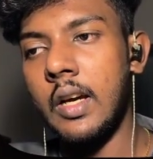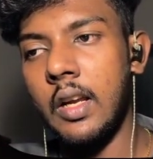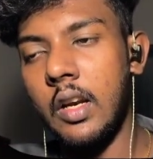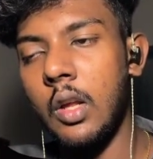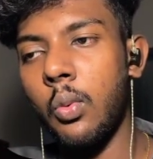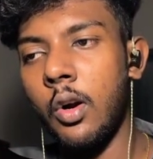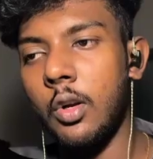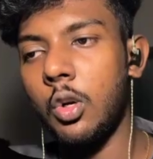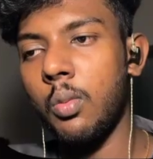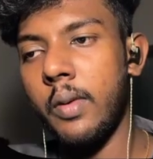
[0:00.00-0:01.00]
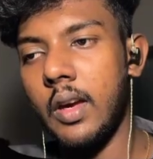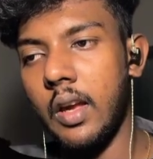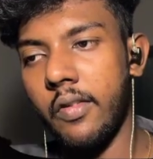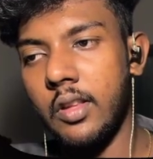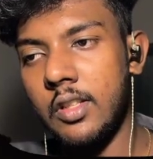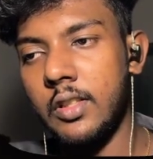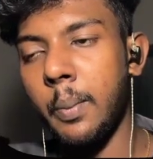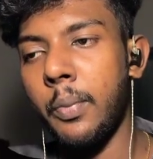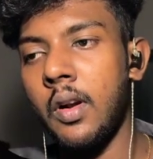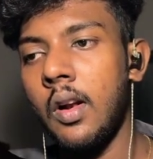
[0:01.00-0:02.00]
I really wanted to make everything
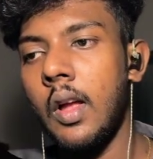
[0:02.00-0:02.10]
simple,